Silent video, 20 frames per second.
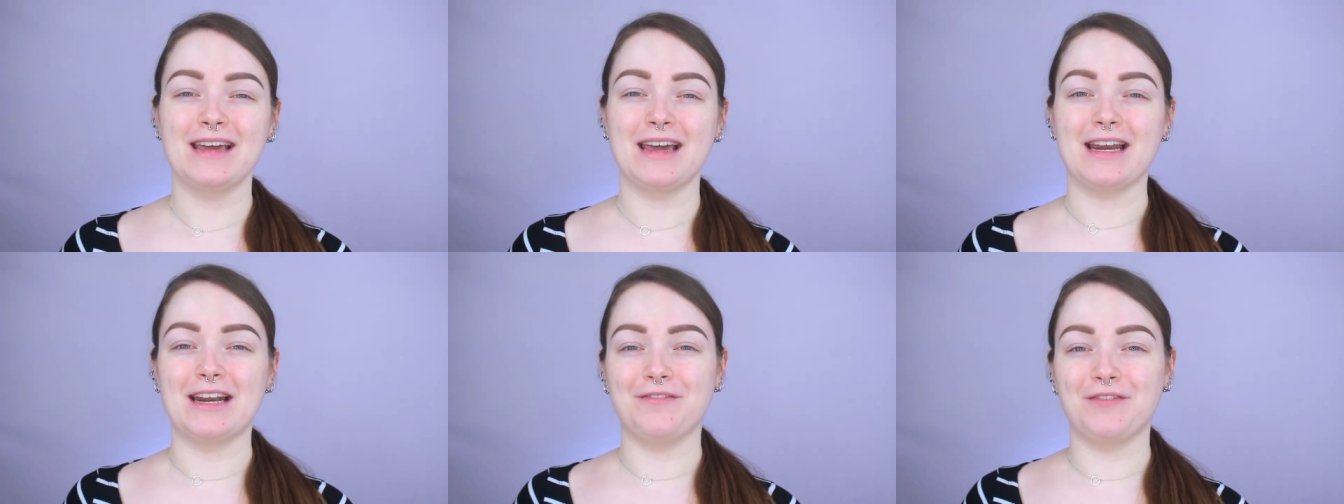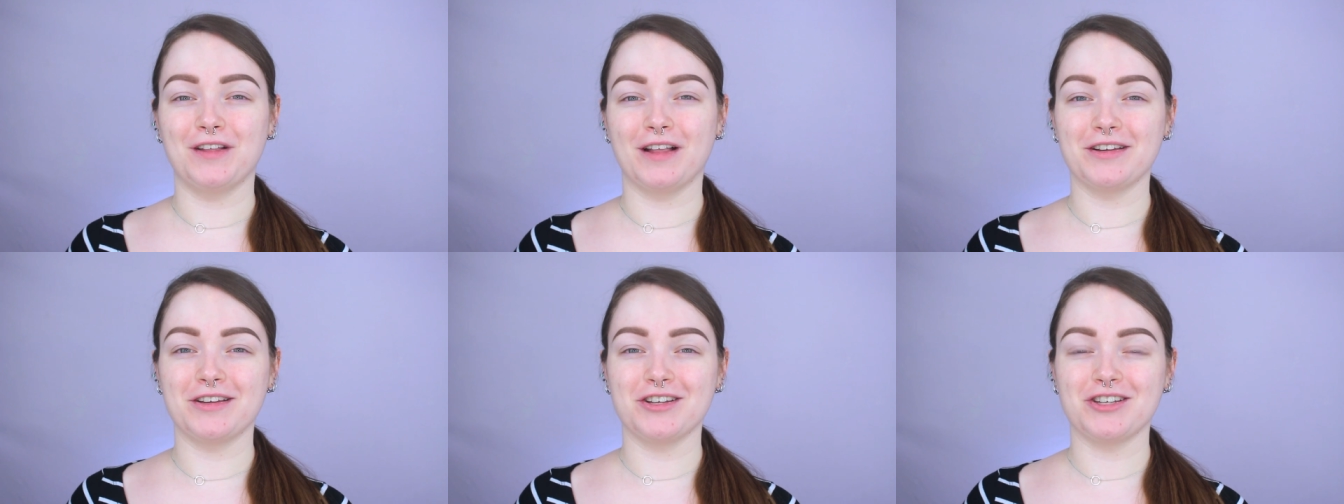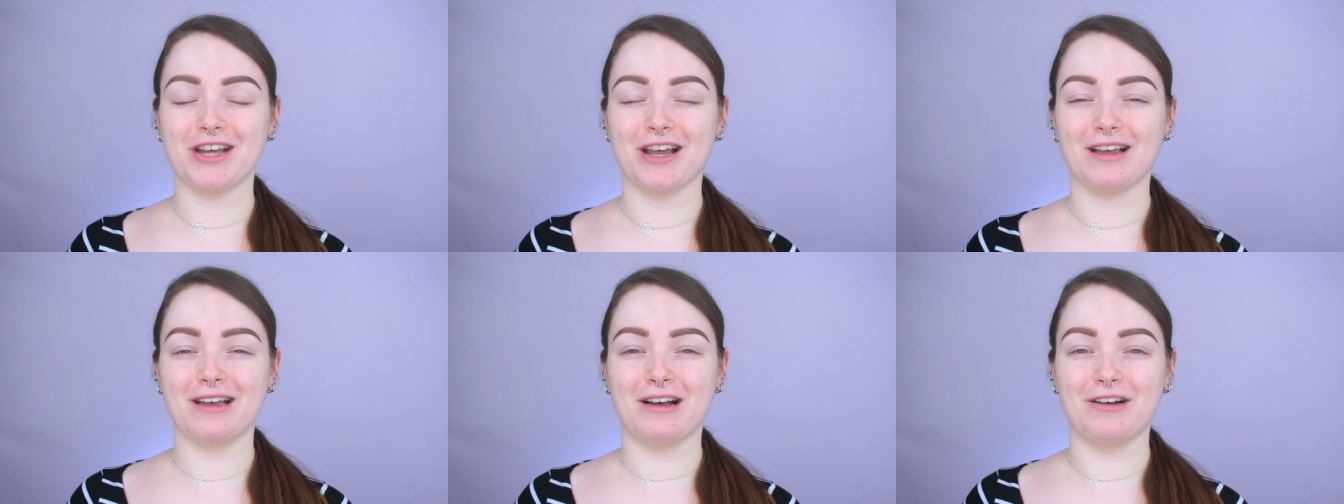And if you'd like to
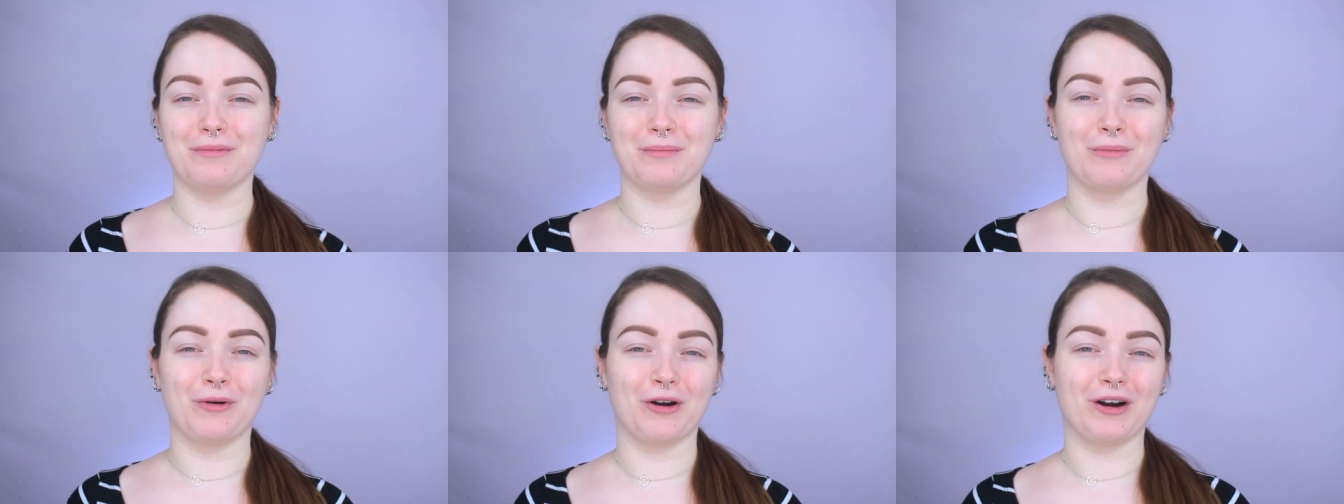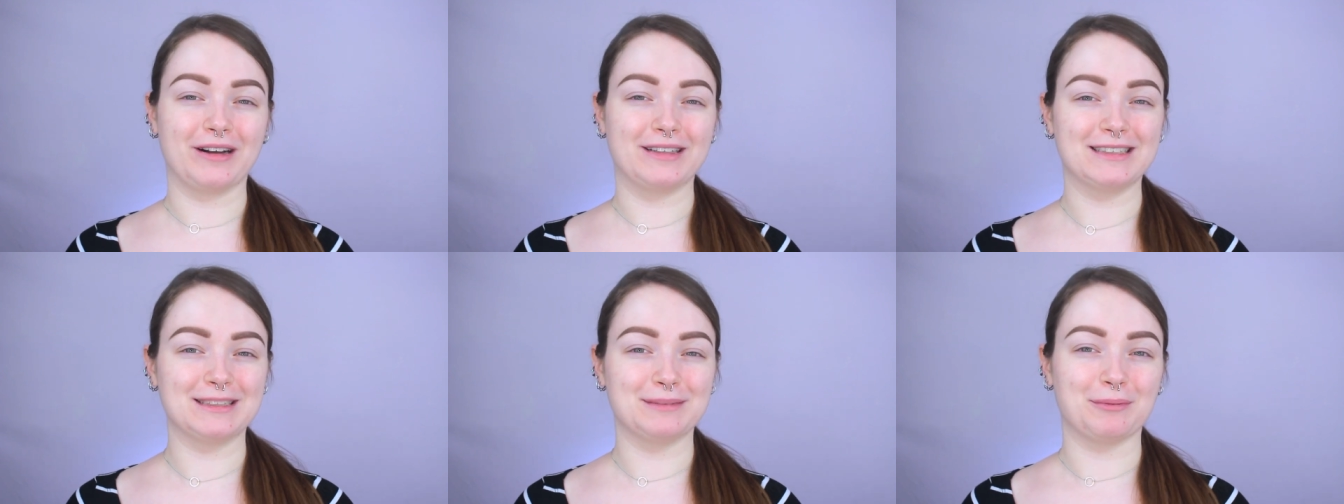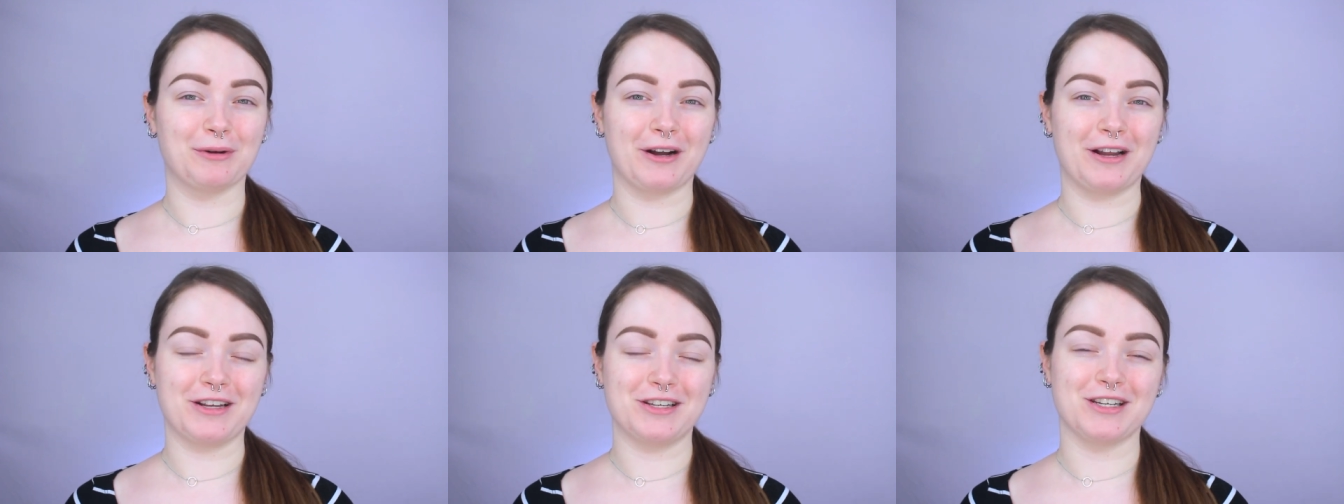check out more
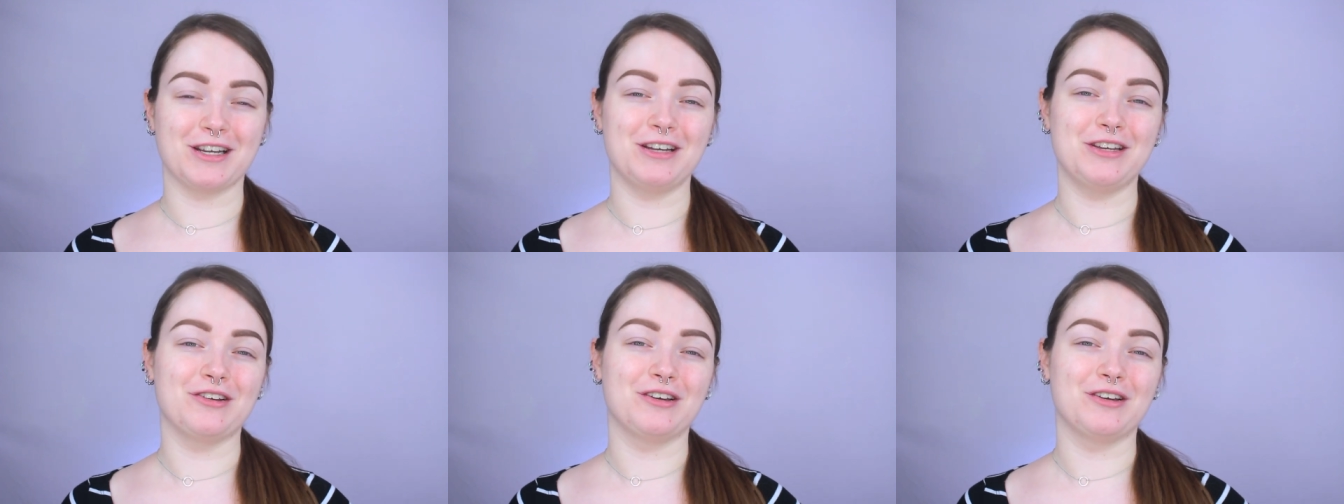inspiration,